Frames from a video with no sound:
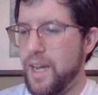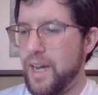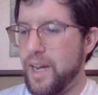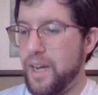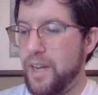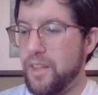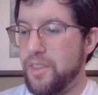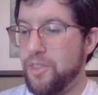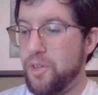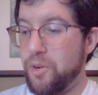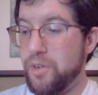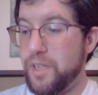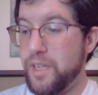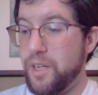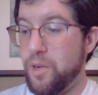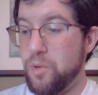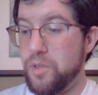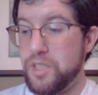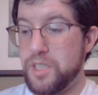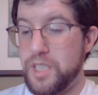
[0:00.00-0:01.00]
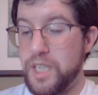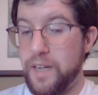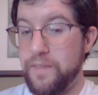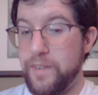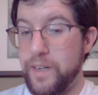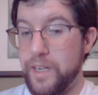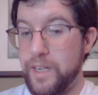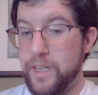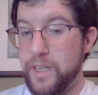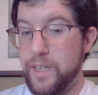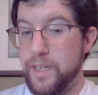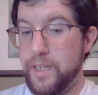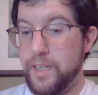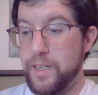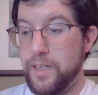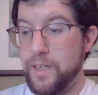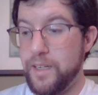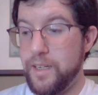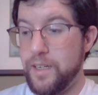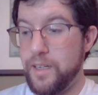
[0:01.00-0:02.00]
And in 1307,
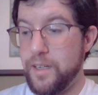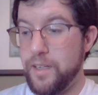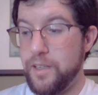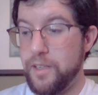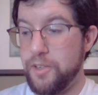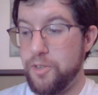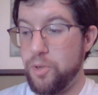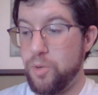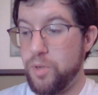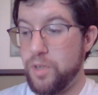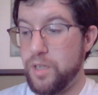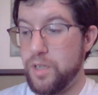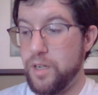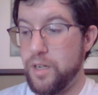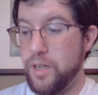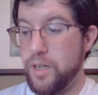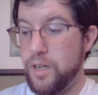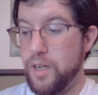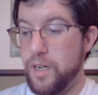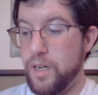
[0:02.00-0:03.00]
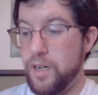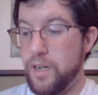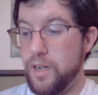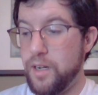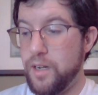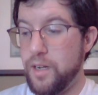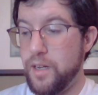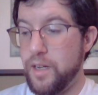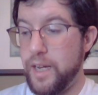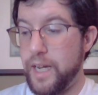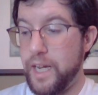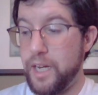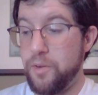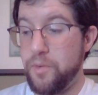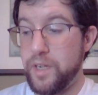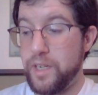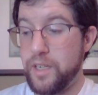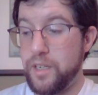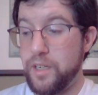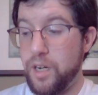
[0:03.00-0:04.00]
the Duke
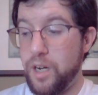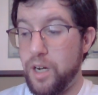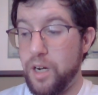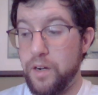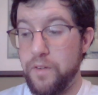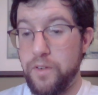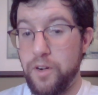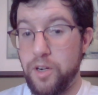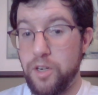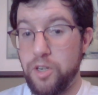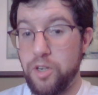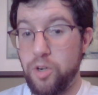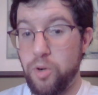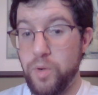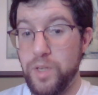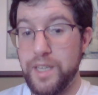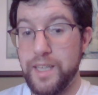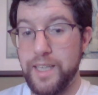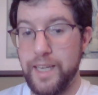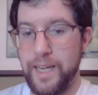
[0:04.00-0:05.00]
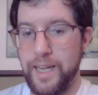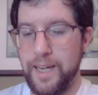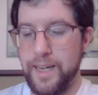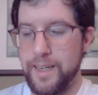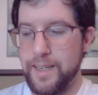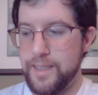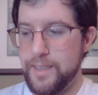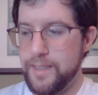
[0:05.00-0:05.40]
Henrik of Carinthia